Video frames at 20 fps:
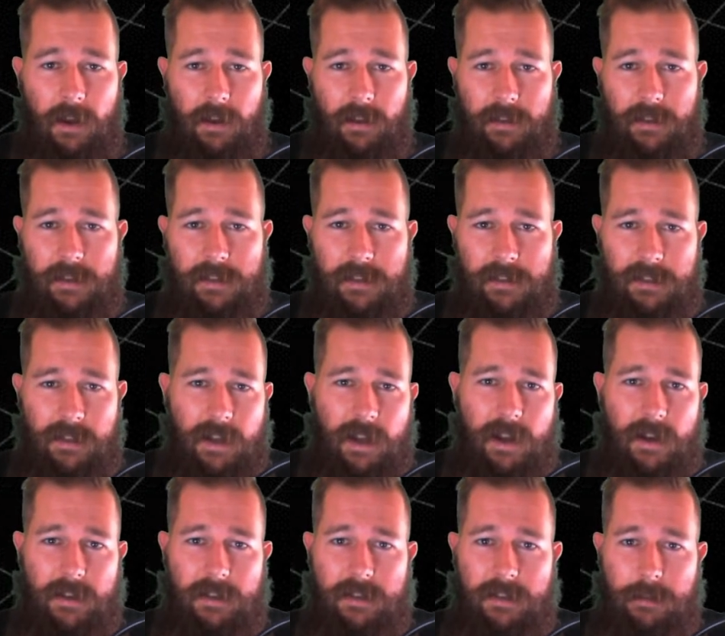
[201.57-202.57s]
This is an
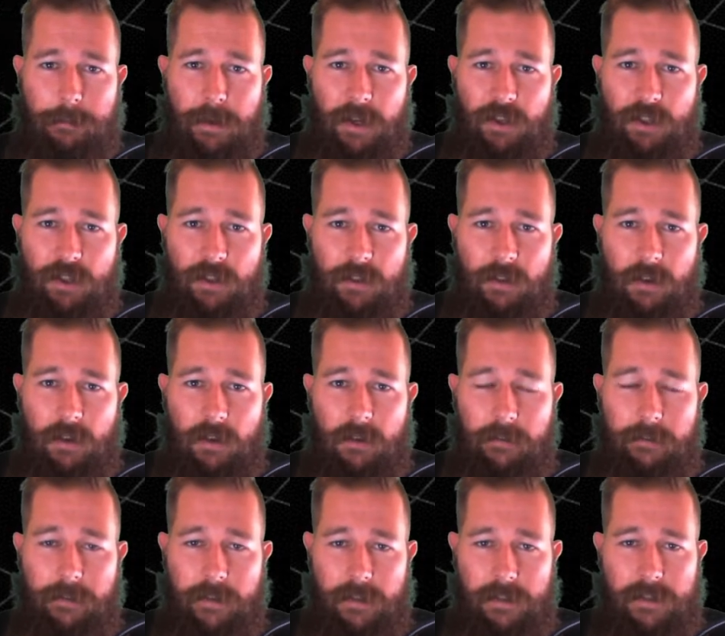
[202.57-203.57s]
artist's depiction
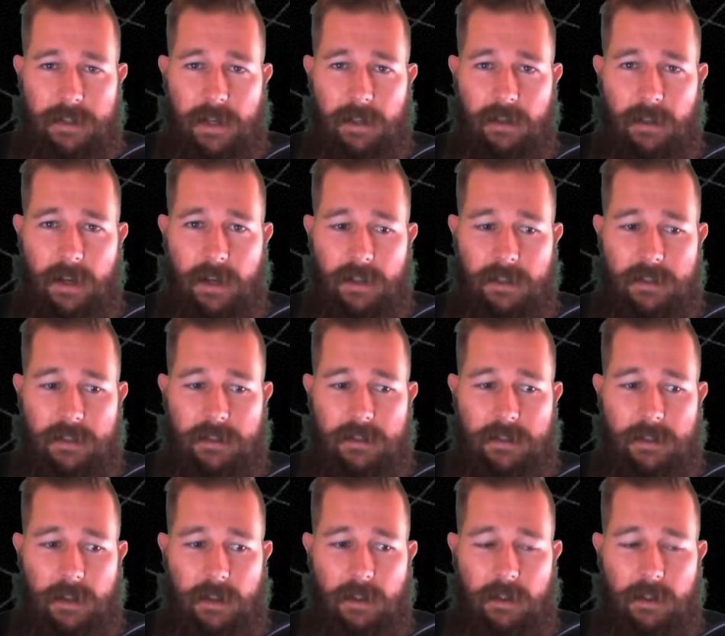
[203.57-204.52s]
of the satellites